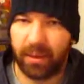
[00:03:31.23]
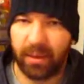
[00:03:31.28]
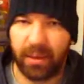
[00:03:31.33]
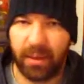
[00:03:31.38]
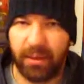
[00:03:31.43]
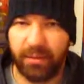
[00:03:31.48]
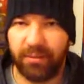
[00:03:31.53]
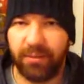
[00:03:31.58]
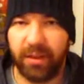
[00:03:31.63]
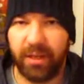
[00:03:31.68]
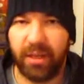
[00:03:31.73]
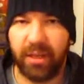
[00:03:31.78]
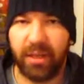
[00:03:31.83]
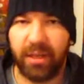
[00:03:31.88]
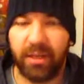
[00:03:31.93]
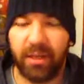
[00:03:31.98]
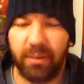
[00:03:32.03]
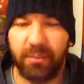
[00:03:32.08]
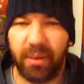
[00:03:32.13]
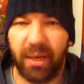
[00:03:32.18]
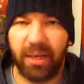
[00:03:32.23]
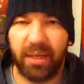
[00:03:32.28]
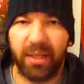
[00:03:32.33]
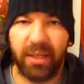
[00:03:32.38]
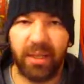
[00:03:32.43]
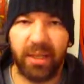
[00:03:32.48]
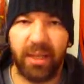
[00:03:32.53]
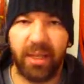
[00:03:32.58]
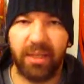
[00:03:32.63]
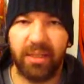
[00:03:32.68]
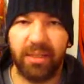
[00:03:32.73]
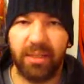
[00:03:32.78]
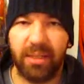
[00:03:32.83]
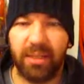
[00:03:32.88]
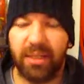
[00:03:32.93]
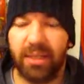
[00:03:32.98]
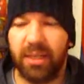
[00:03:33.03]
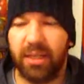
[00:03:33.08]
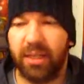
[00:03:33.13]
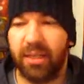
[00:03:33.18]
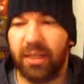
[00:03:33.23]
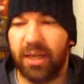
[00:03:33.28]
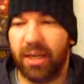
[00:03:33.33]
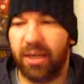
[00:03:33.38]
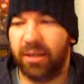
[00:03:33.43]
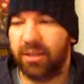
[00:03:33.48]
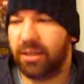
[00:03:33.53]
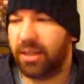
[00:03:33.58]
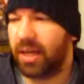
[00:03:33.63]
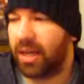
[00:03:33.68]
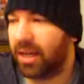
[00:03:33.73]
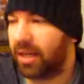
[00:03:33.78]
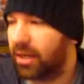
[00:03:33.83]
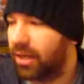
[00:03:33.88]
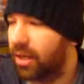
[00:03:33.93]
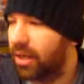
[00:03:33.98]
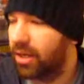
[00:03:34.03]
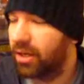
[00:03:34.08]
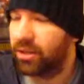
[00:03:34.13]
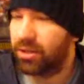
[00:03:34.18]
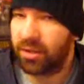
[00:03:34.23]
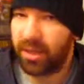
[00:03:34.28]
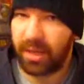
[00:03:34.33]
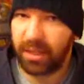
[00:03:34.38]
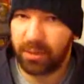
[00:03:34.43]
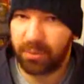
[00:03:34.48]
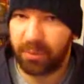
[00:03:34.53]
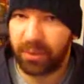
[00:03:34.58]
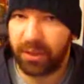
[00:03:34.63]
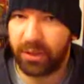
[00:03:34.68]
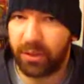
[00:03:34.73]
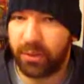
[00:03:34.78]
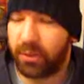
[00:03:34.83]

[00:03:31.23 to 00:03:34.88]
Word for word: uh, fighting and battling against the uh, Chaos King. So that's pretty